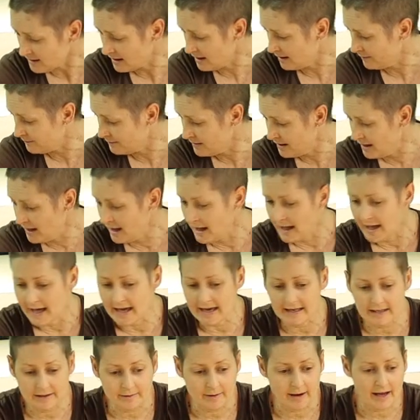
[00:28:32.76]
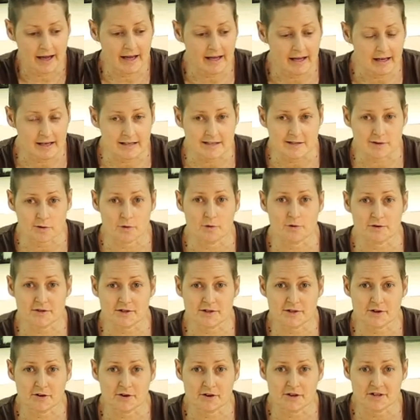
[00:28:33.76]
Um, anyway, it's all
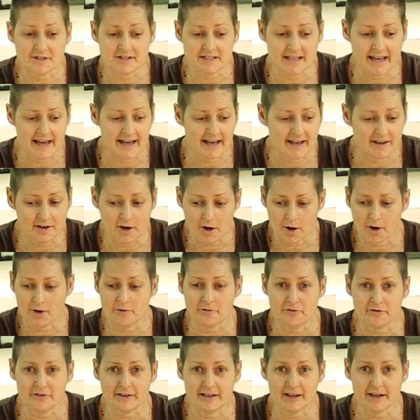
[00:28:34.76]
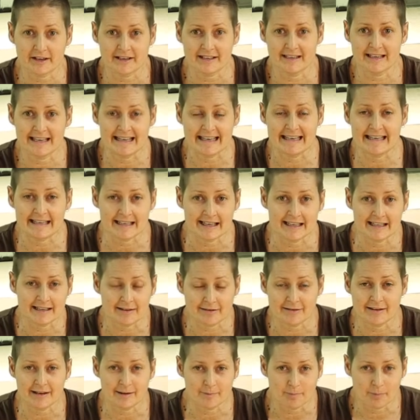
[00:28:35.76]
screwed down. Hopefully I didn't hit
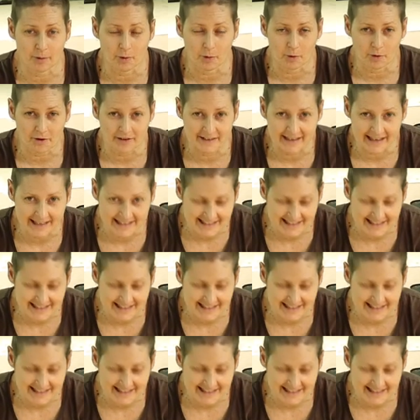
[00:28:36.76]
anything important